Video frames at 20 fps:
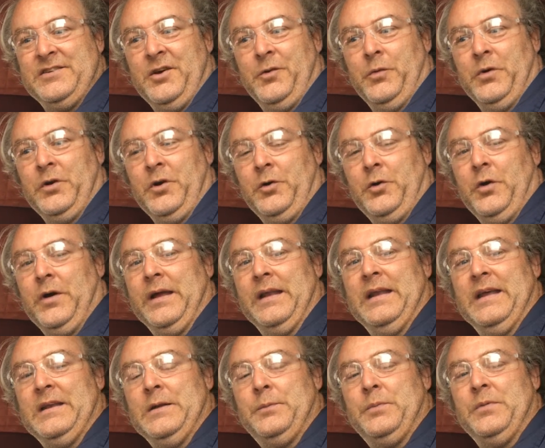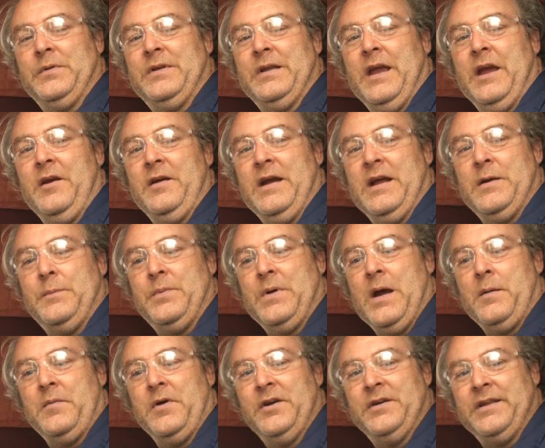So we're going to go ahead and let the air out of the
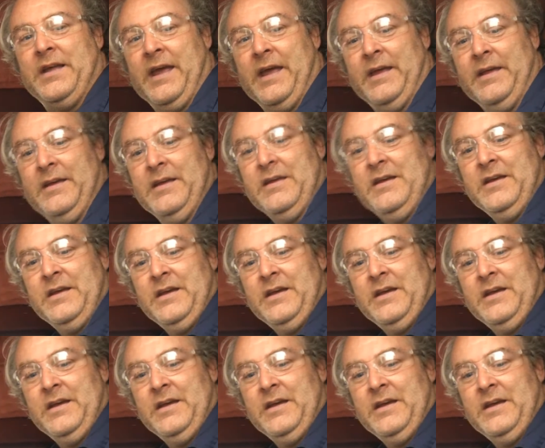primary tank.